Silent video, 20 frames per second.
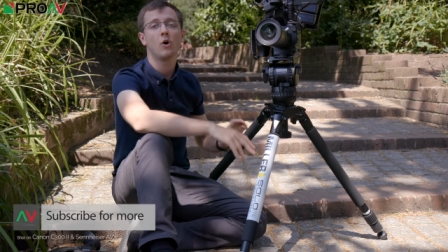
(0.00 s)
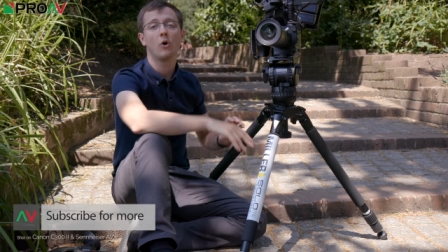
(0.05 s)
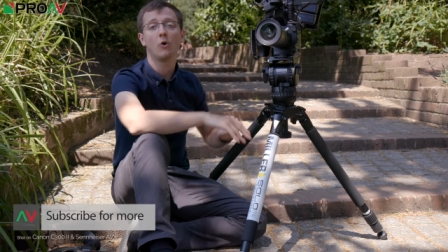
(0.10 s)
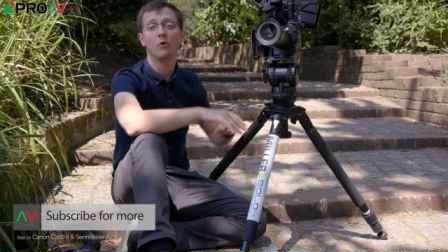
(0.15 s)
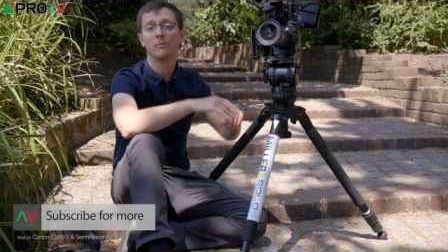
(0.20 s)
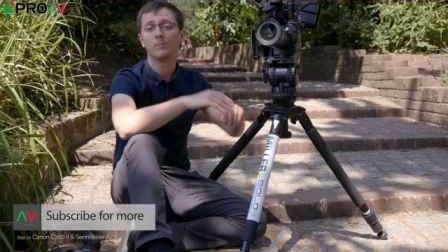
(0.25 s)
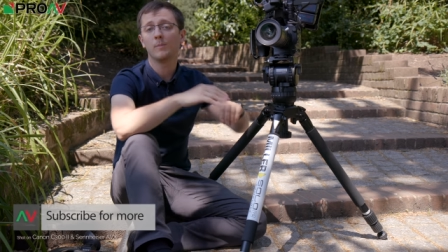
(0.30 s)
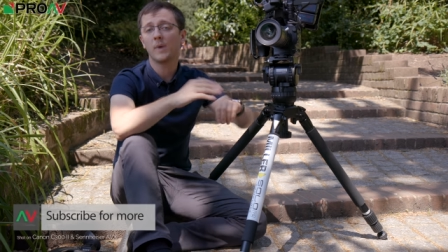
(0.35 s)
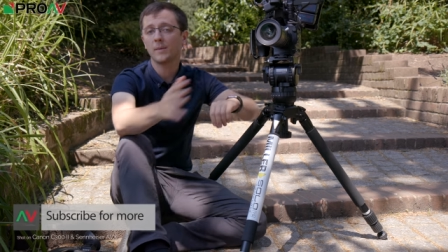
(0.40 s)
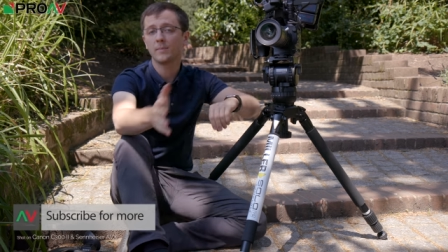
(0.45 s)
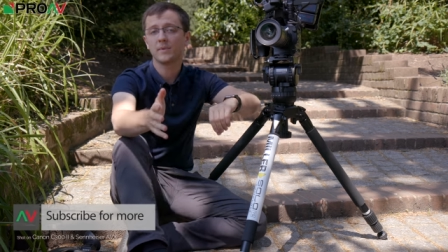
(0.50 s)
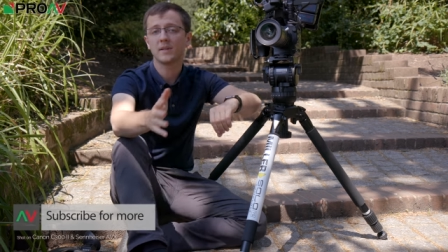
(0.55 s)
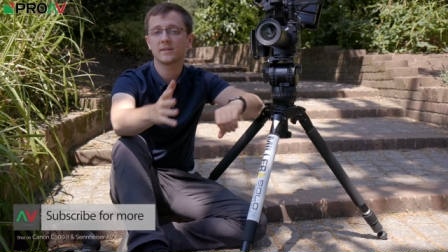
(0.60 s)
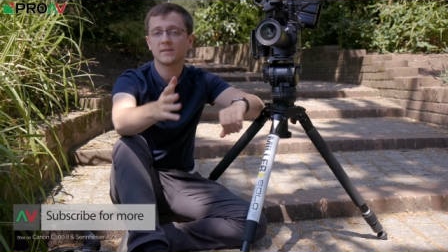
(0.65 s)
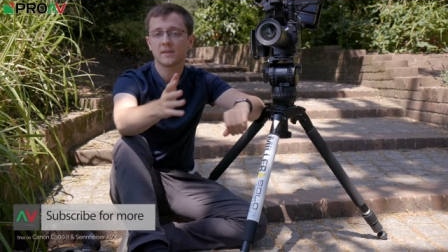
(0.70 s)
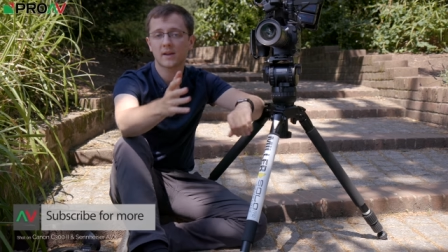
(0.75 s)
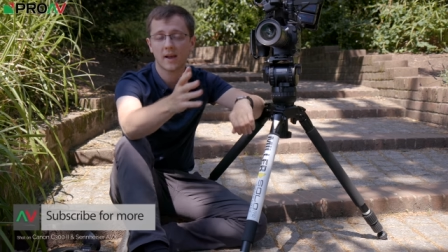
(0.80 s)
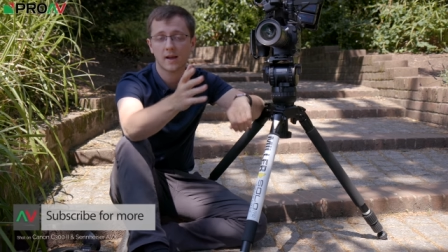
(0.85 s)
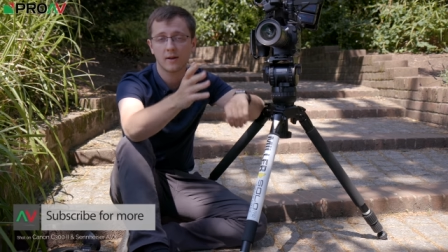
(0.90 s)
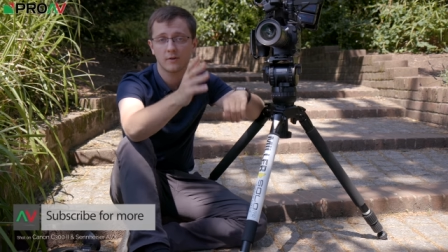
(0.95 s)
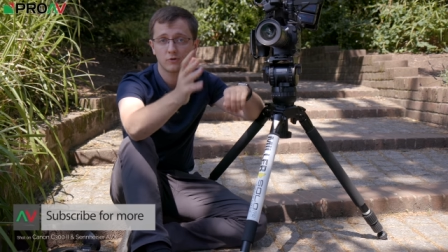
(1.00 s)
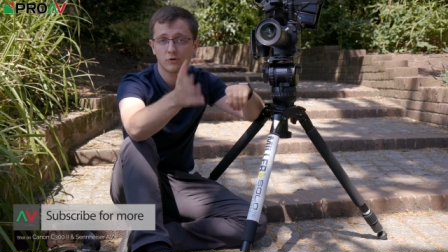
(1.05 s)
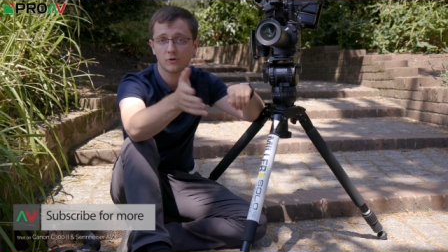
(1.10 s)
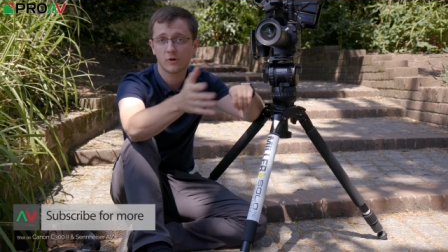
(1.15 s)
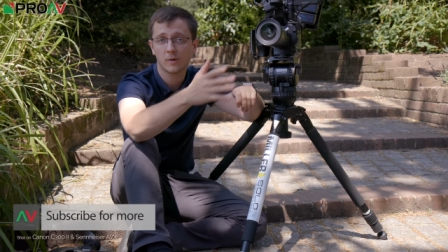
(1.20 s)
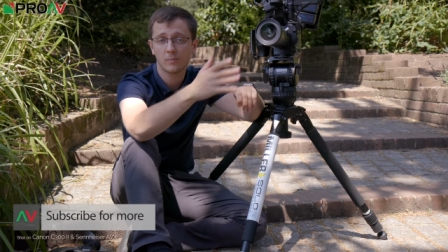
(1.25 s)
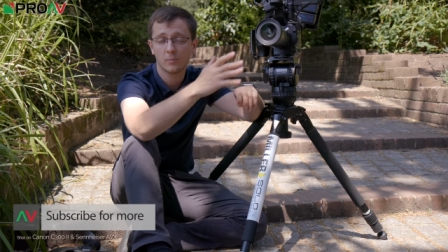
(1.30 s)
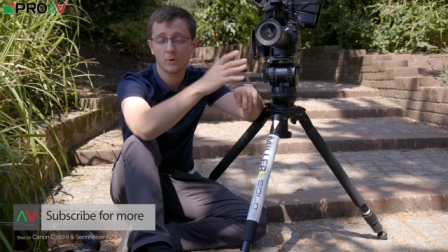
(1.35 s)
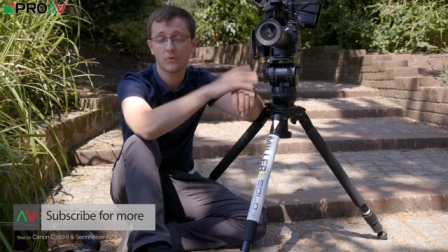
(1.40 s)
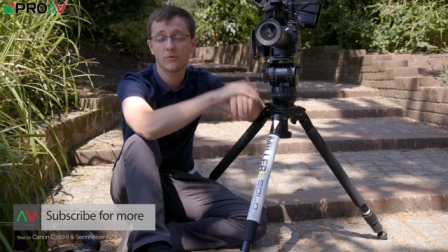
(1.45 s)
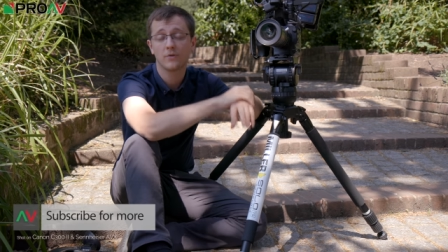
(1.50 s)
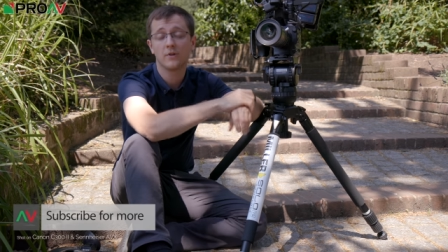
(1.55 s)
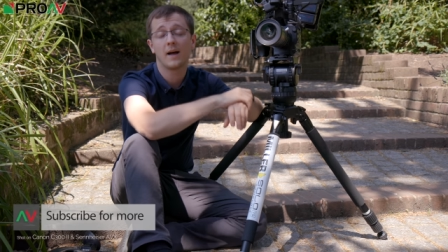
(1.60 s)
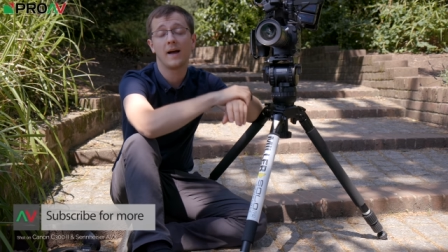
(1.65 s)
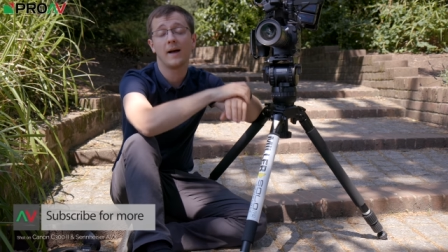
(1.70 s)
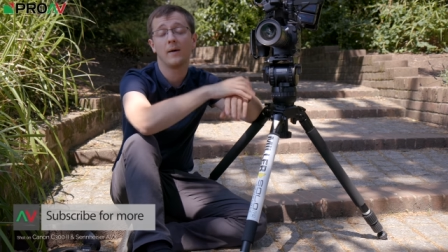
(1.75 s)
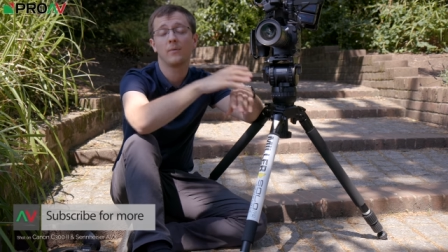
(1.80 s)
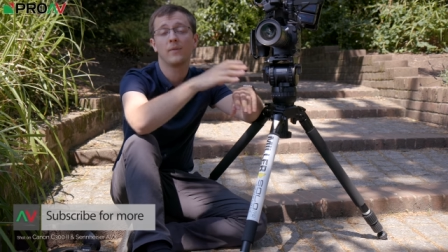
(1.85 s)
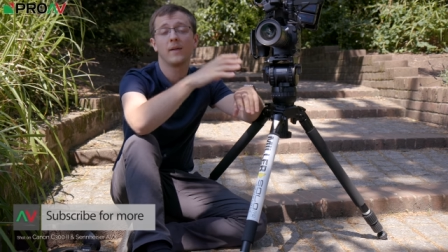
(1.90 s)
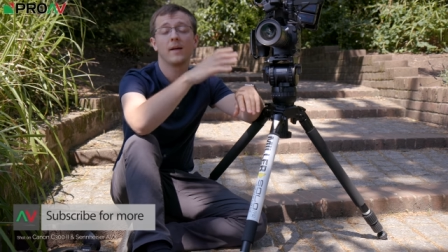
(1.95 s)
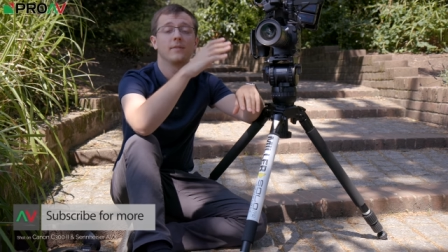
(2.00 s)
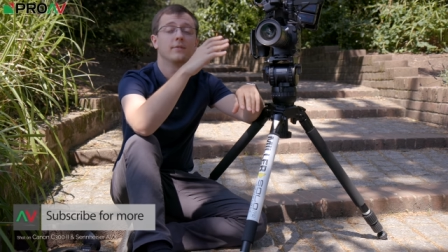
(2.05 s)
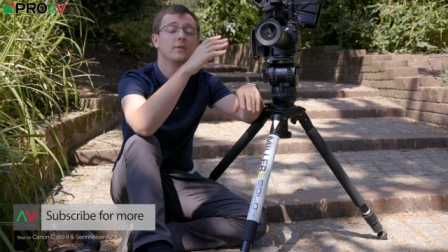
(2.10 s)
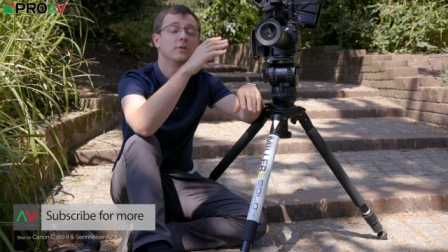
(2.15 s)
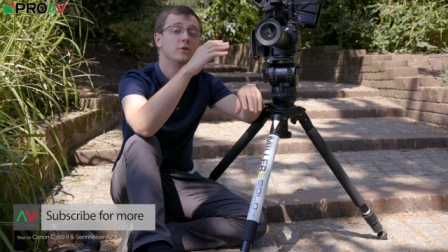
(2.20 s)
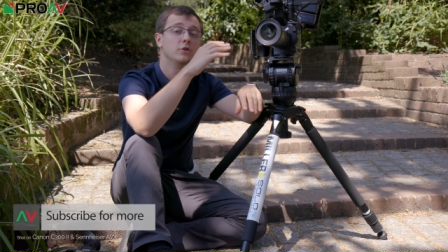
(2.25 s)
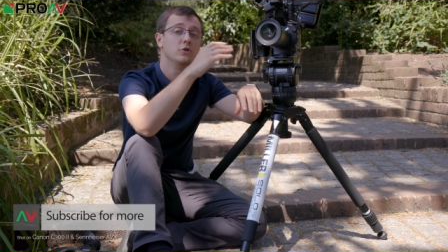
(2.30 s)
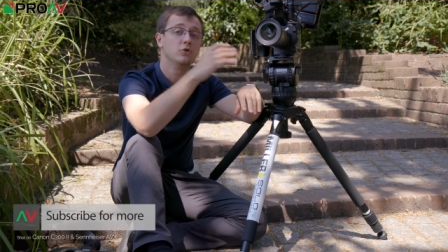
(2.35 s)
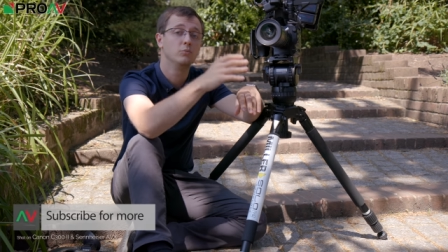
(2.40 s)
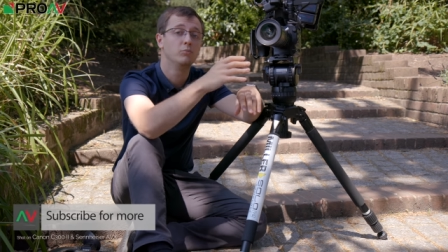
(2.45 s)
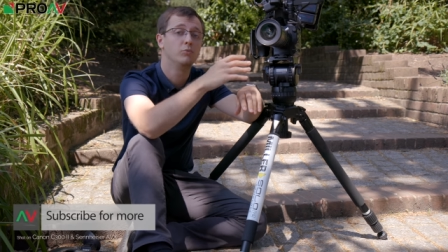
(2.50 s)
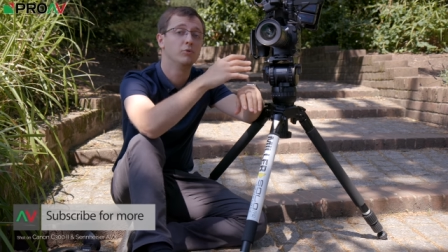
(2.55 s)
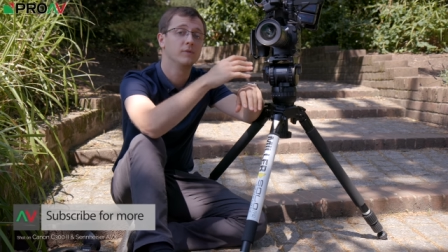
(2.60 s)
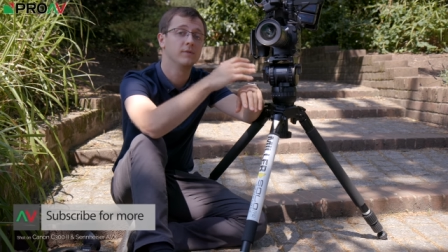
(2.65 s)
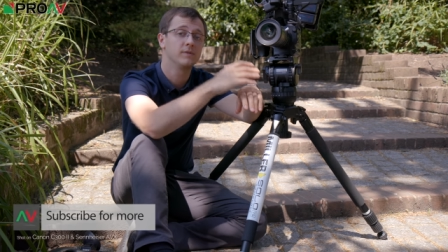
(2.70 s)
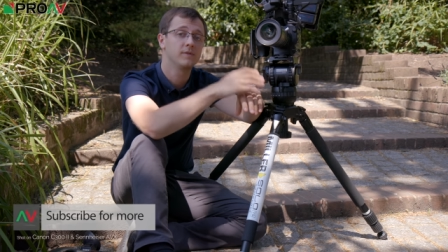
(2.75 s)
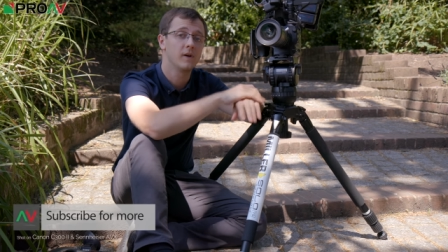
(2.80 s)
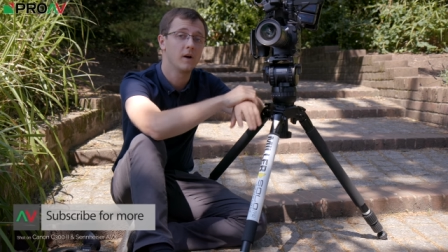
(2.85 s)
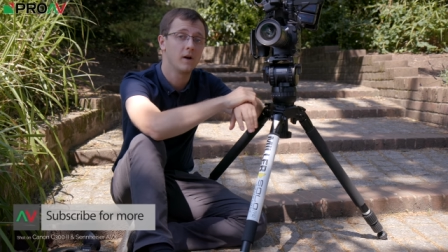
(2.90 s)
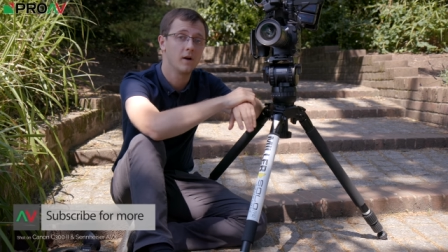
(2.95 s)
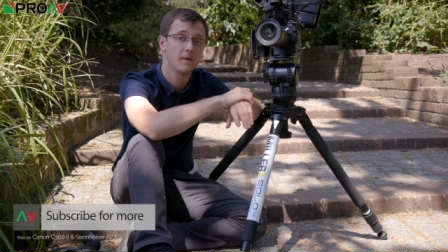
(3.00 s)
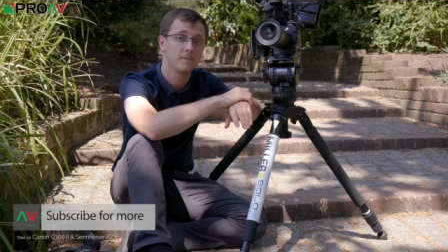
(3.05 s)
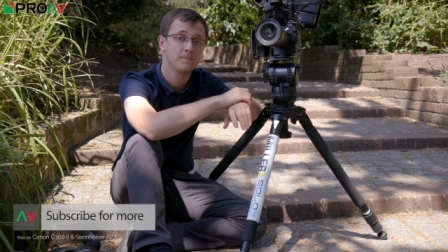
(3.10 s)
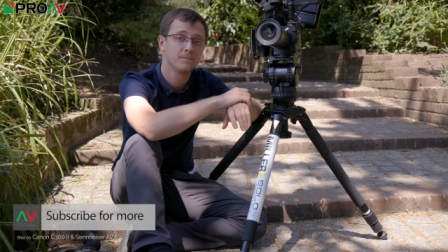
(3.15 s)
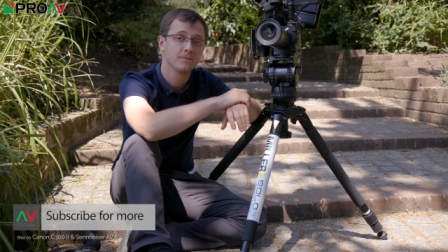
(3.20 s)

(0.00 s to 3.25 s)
Or maybe there's a tripod out there that you prefer.